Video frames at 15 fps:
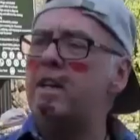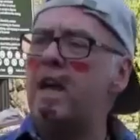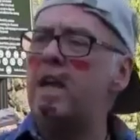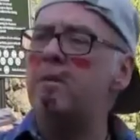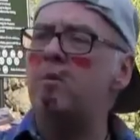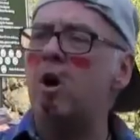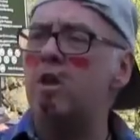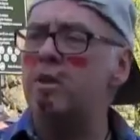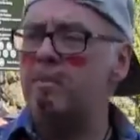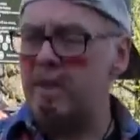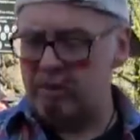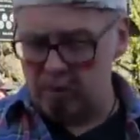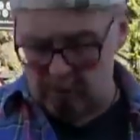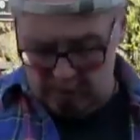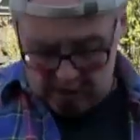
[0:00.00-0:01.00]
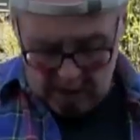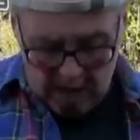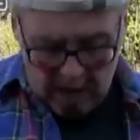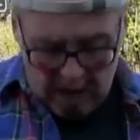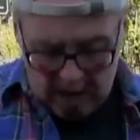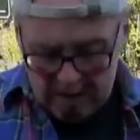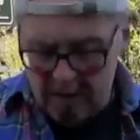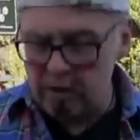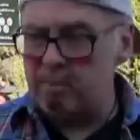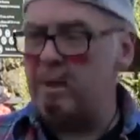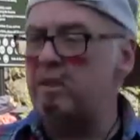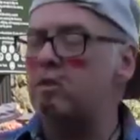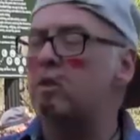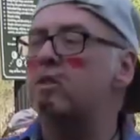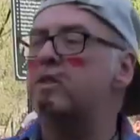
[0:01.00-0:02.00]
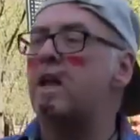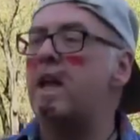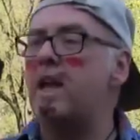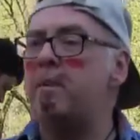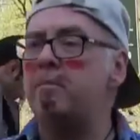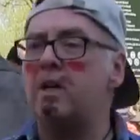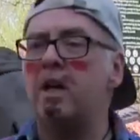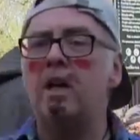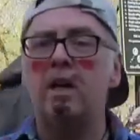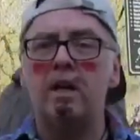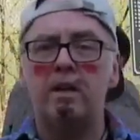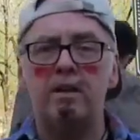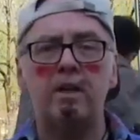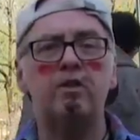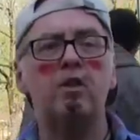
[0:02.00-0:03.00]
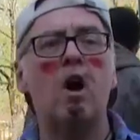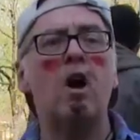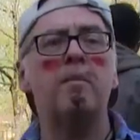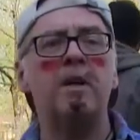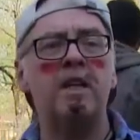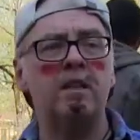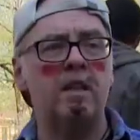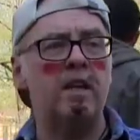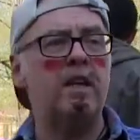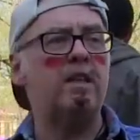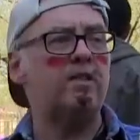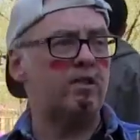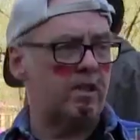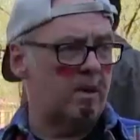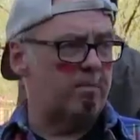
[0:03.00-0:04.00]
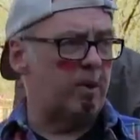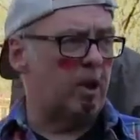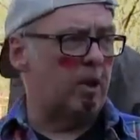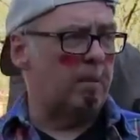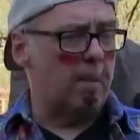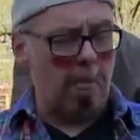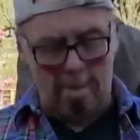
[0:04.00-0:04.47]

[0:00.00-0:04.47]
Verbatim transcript: to name all the missiles. And this missile is named Disarmingly Simple.